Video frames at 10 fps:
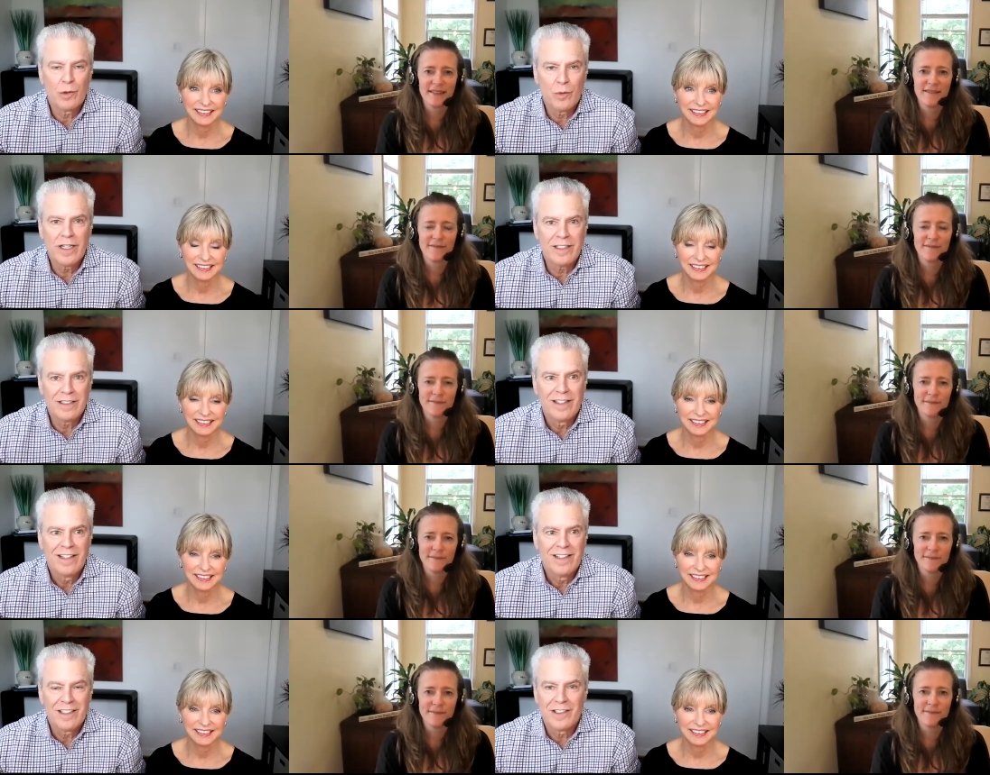Speaker 1: wait
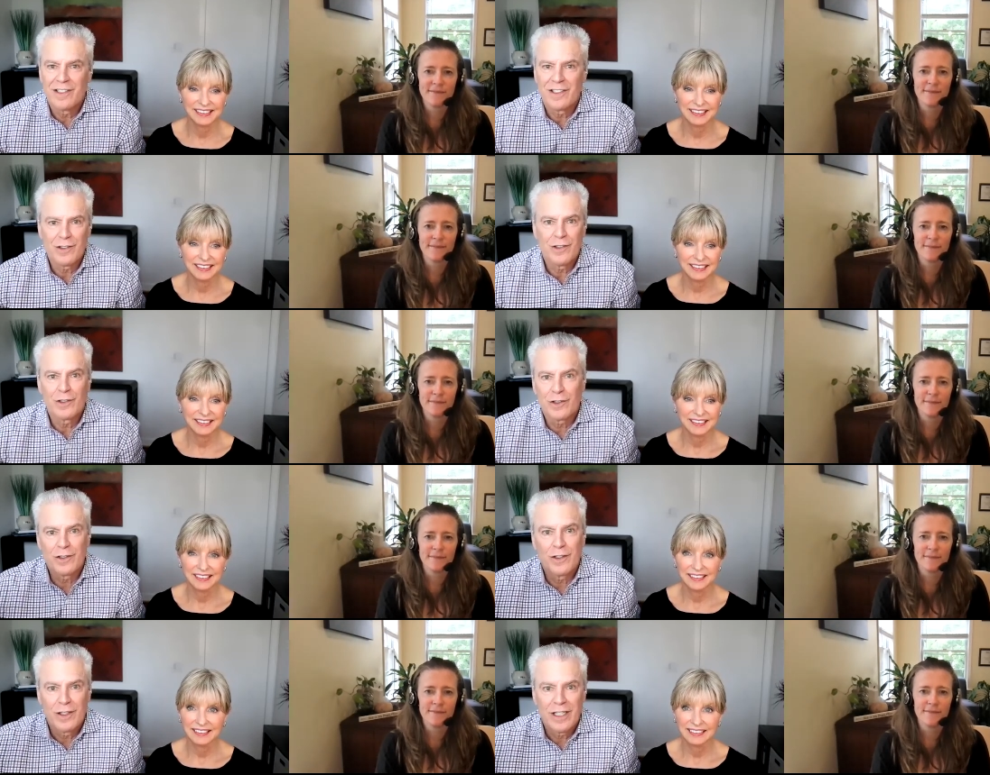until
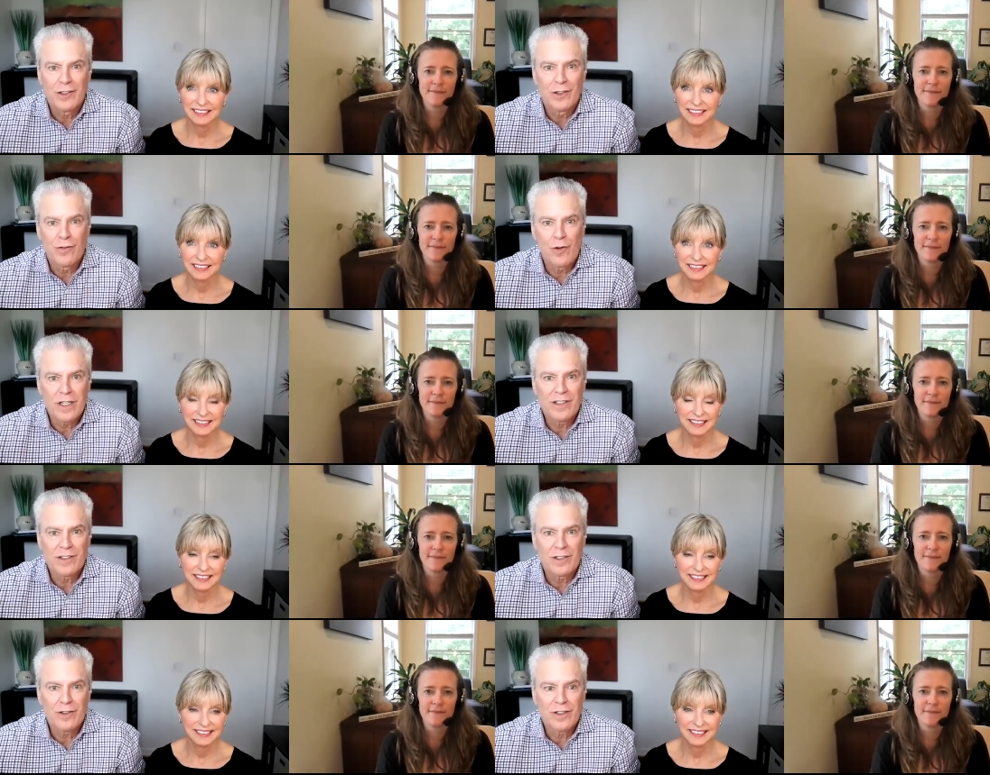you're in your 40s
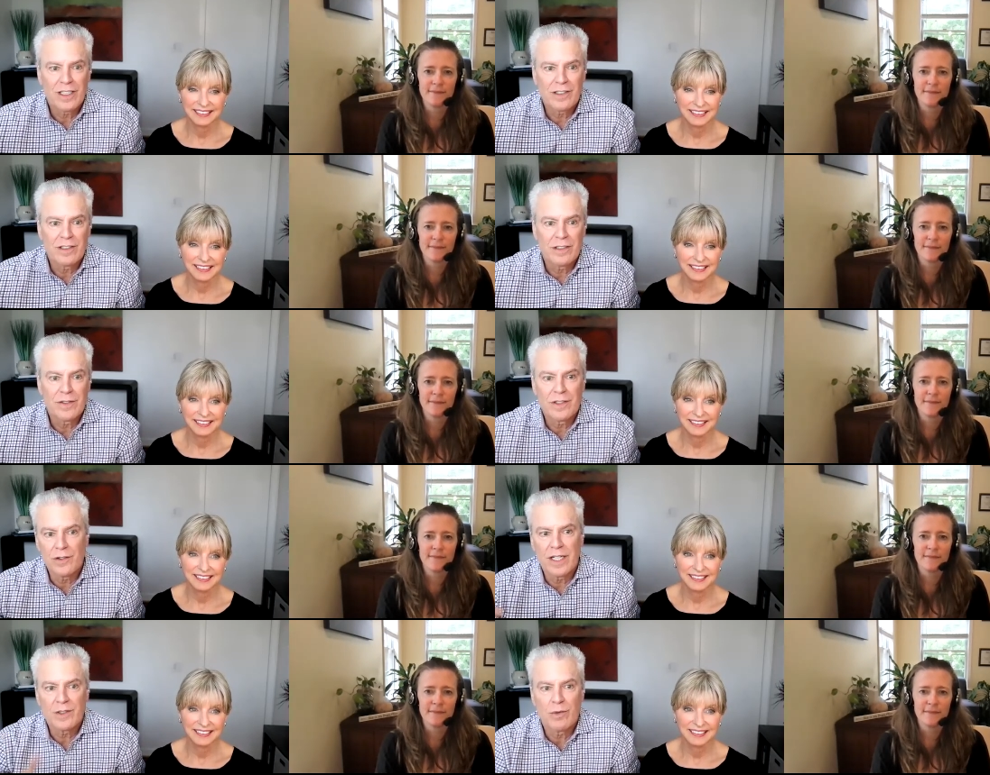to learn that stuff. And so
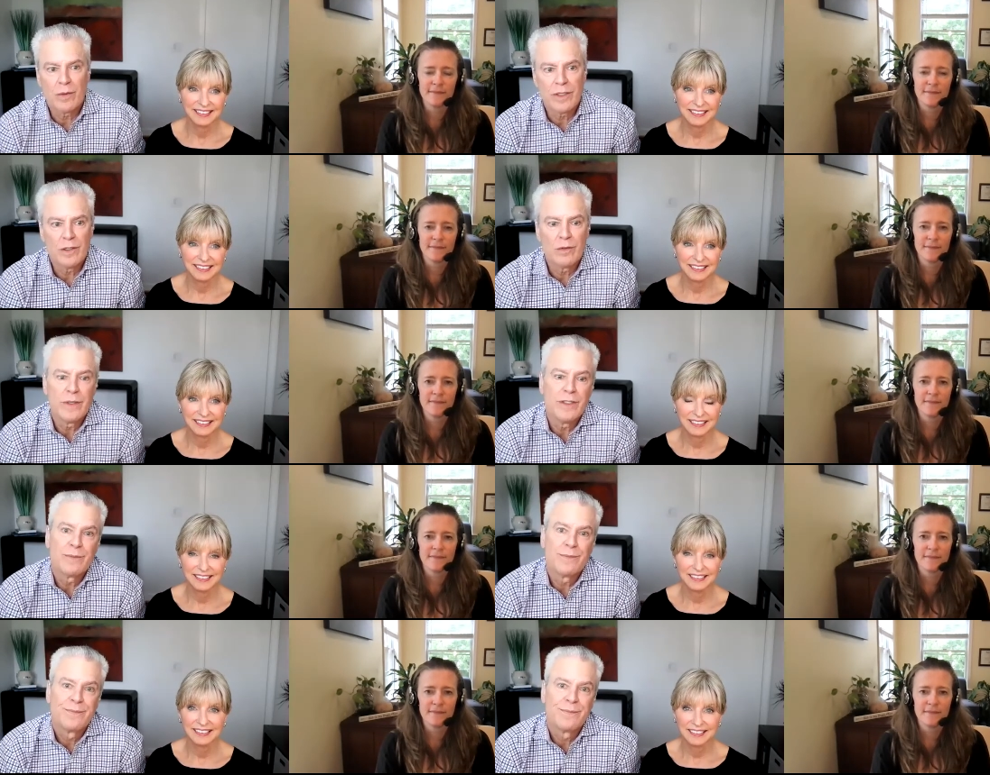that's why we do what we do.
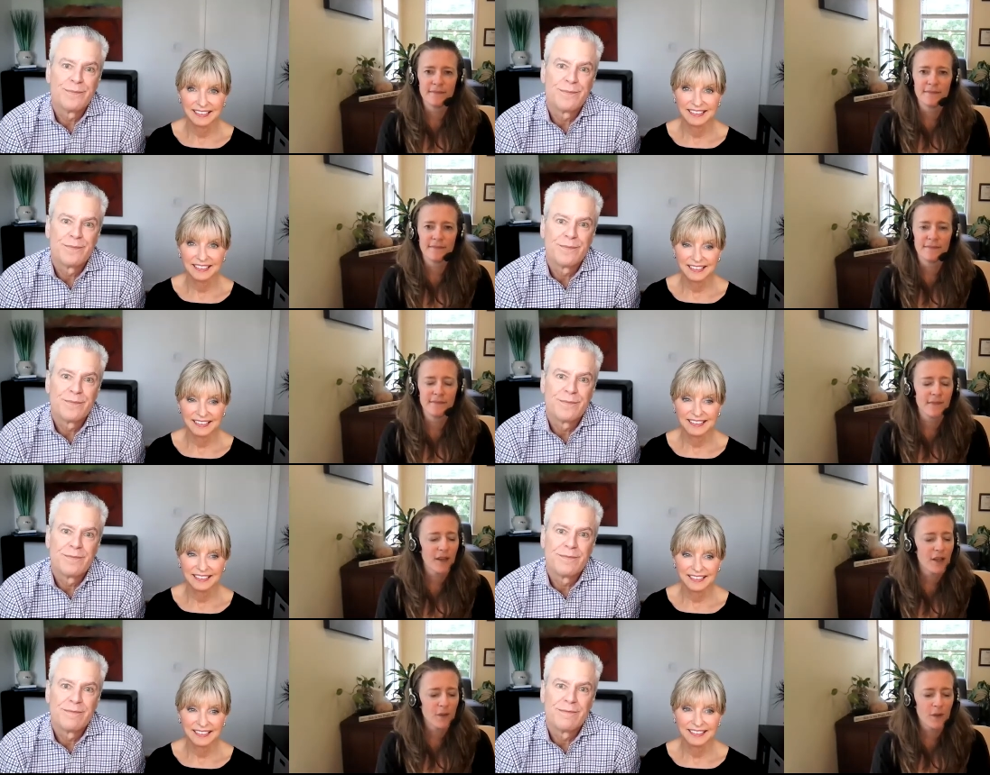
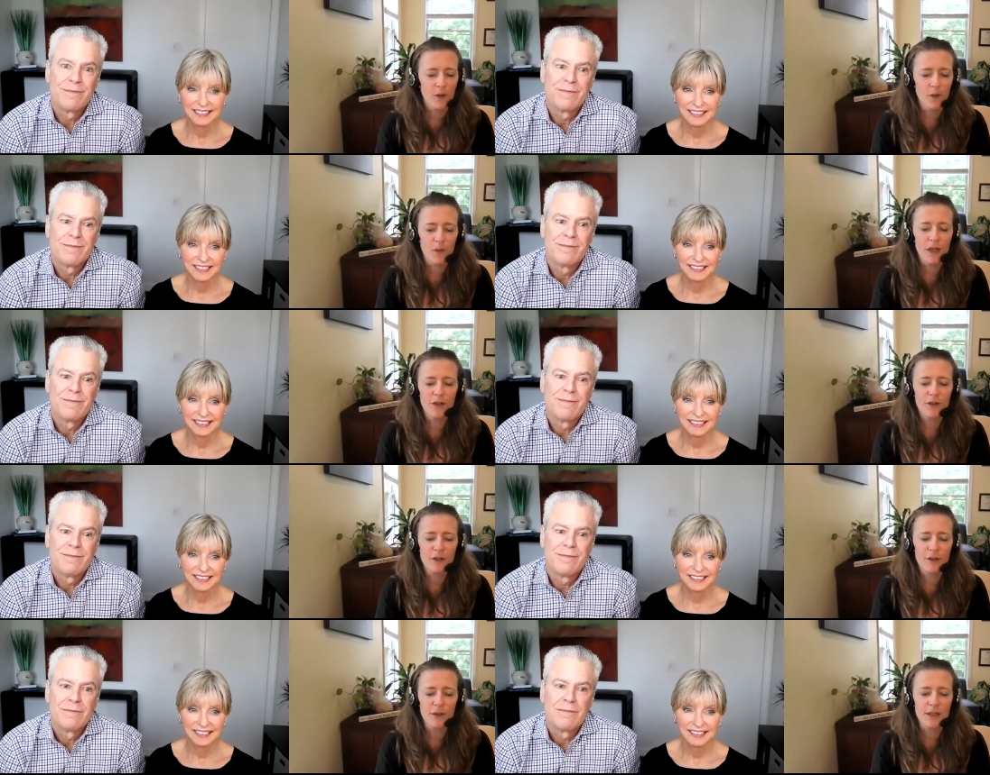
Speaker 2: Well, what you
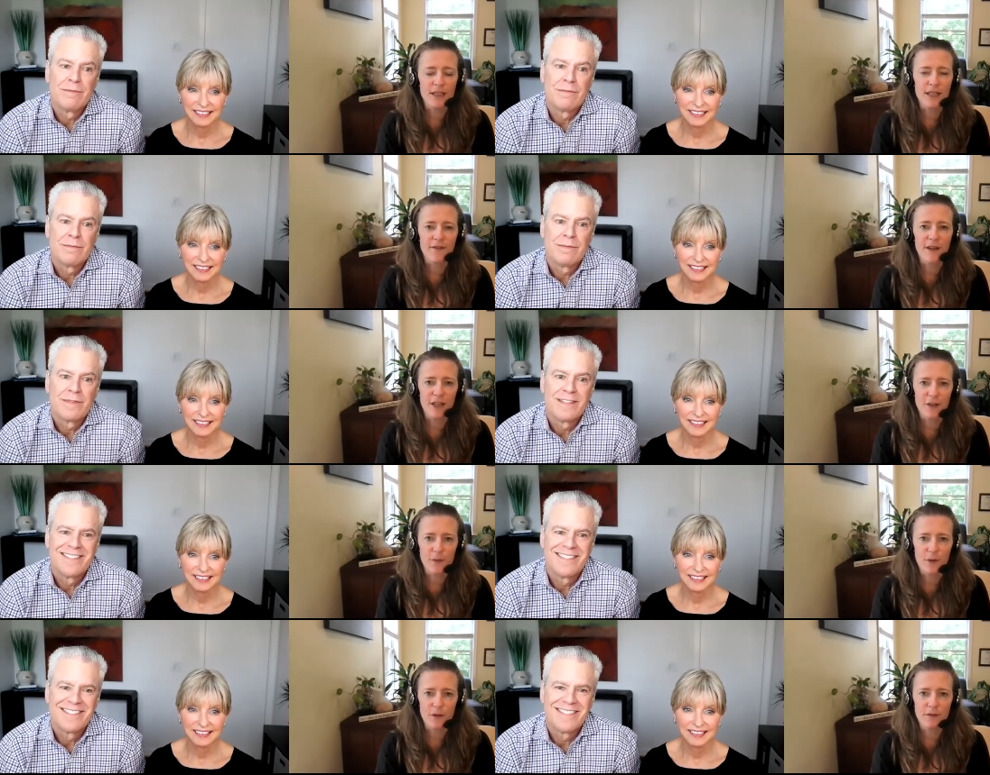do is
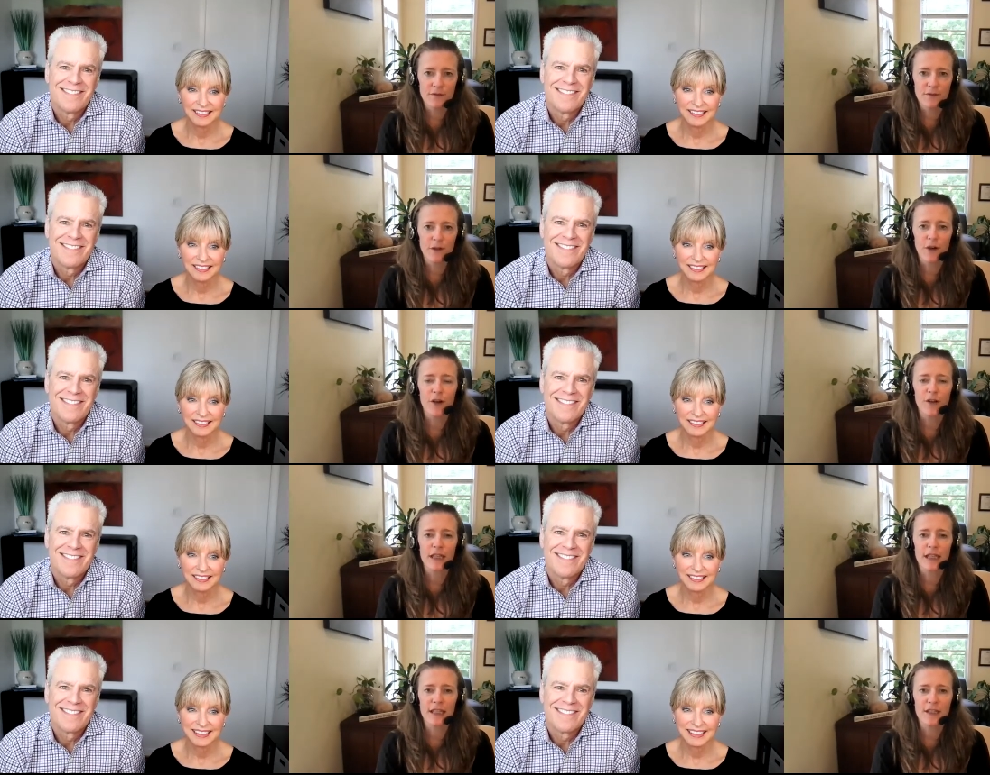invaluable for all
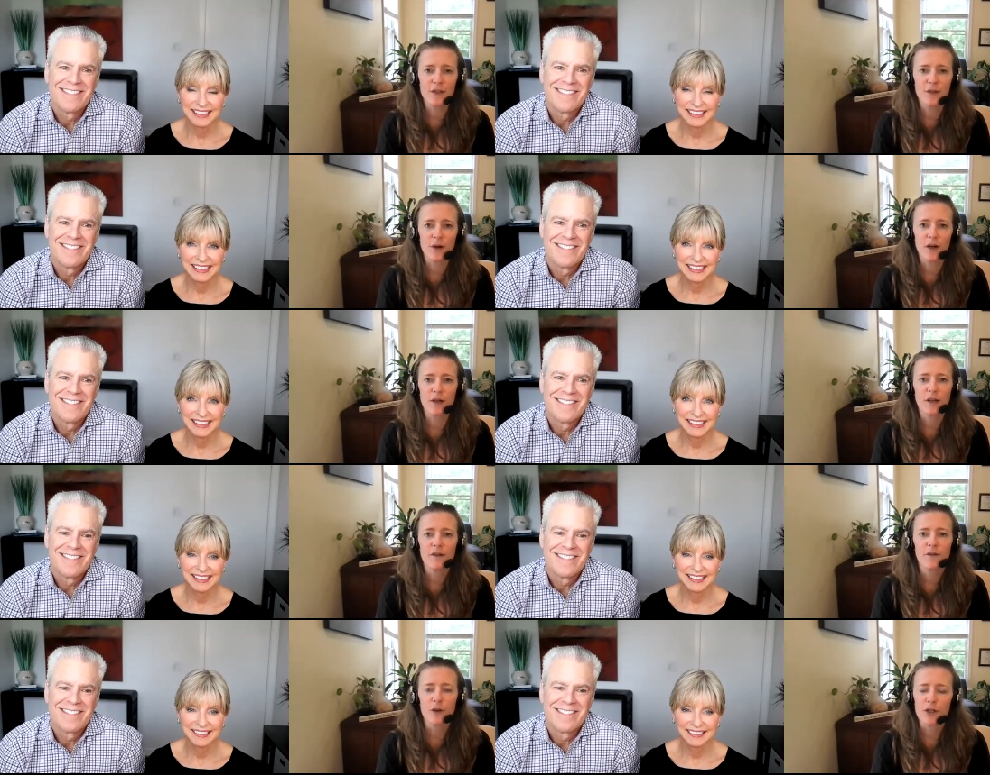the kids who are
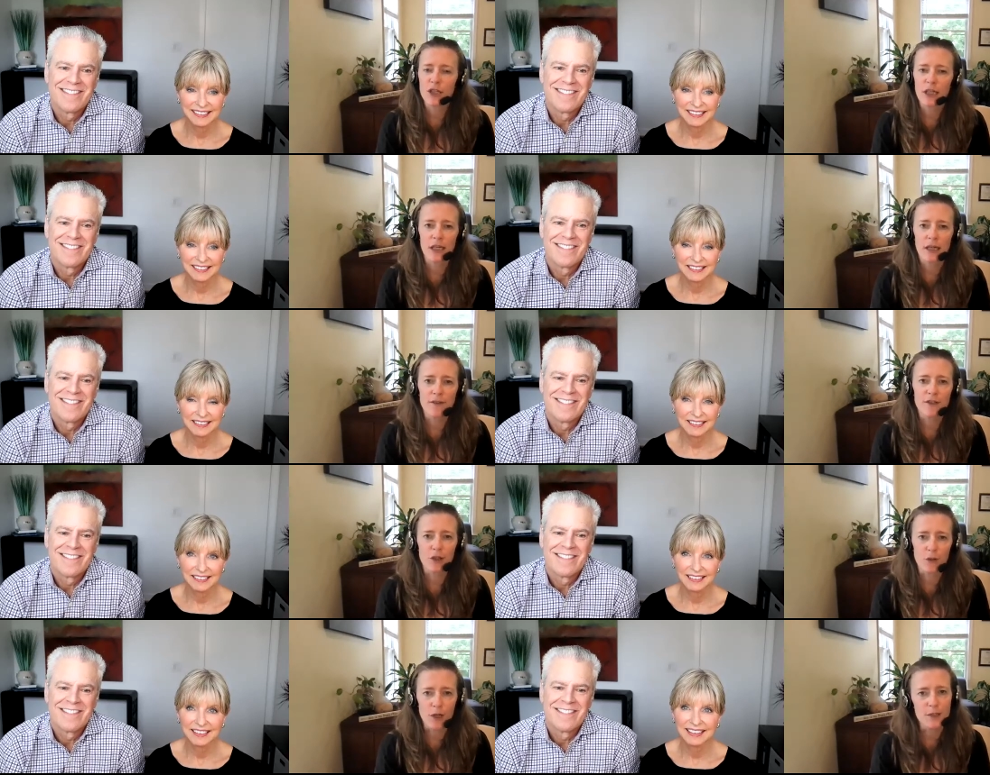fortunate enough to
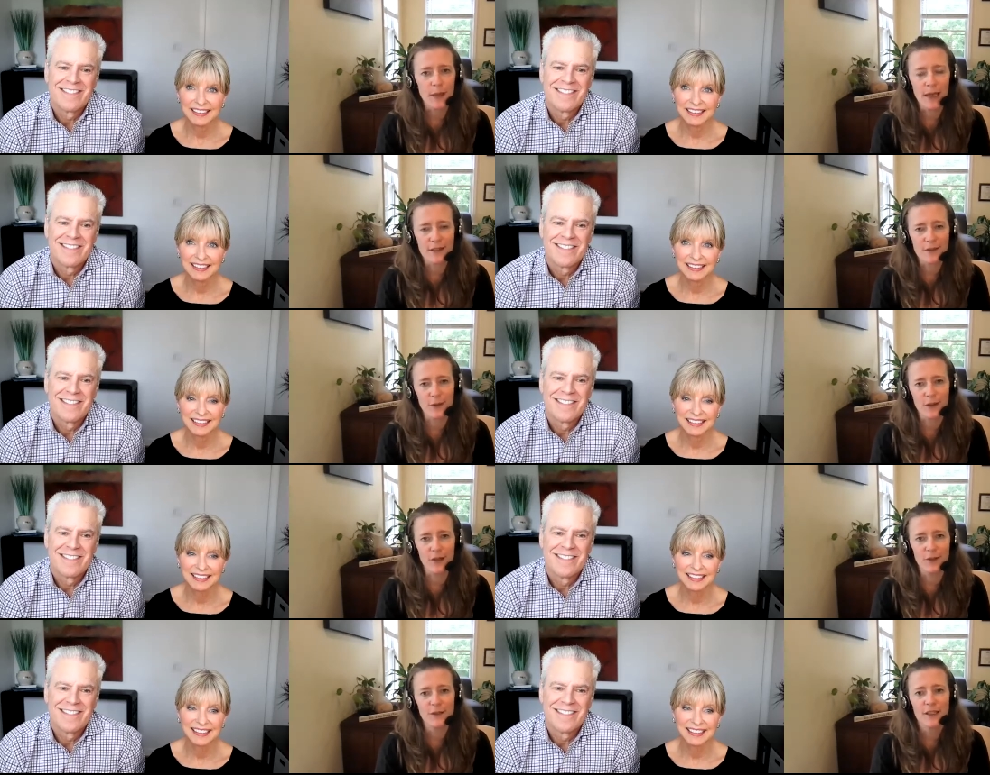cross paths with you.